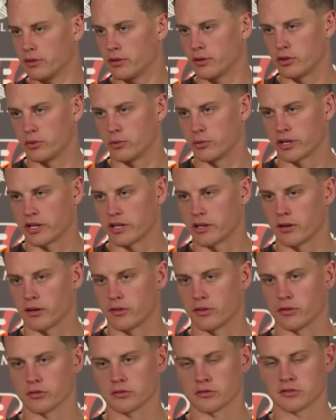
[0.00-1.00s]
You know, you want to get all
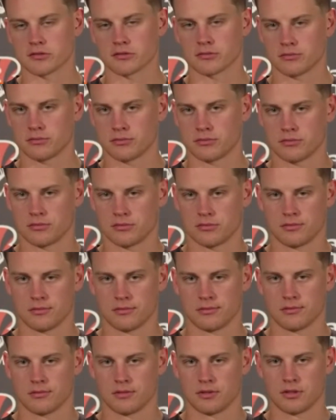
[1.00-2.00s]
those,
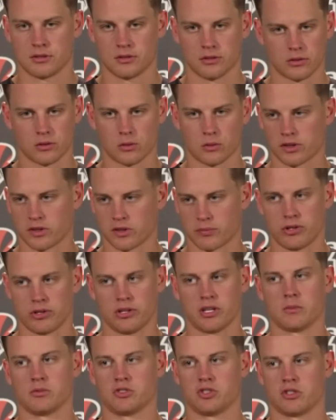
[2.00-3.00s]
you know, you don't want the
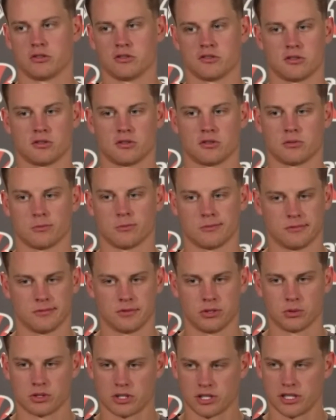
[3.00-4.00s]
pregame jitters. You don't,
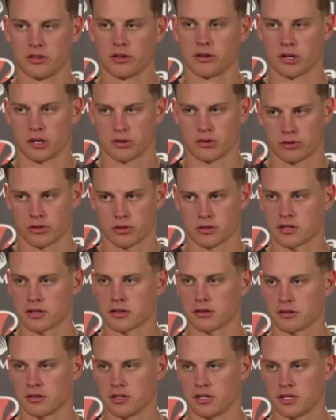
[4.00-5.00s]
you want to hit the ground
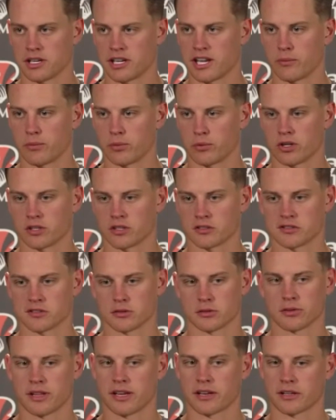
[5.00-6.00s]
running in, in game one.
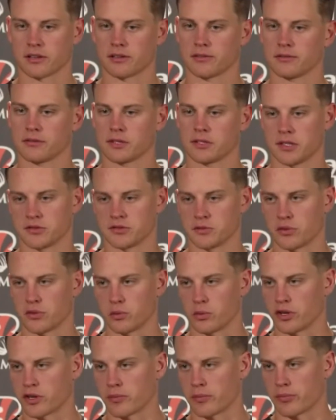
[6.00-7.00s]
So that comes with the
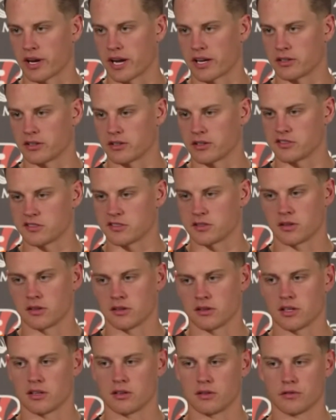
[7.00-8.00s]
work and practice
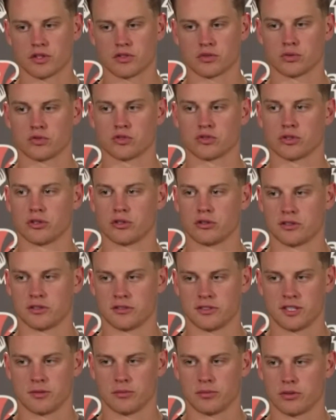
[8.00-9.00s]
and individual drill
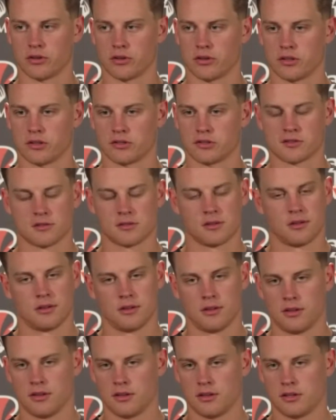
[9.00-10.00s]
and team periods.
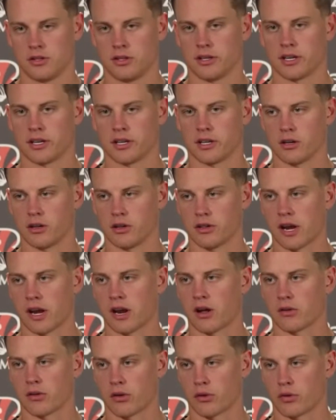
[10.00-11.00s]
You got to get all that
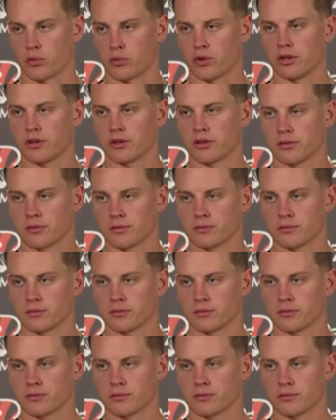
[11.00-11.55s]
out during the week.